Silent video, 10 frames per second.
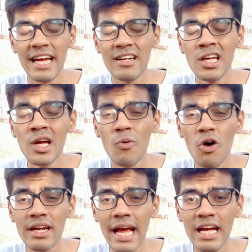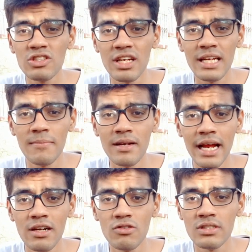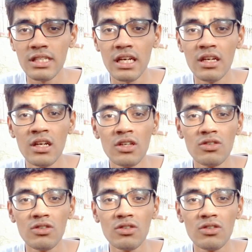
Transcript: that what actually I'm trying to say.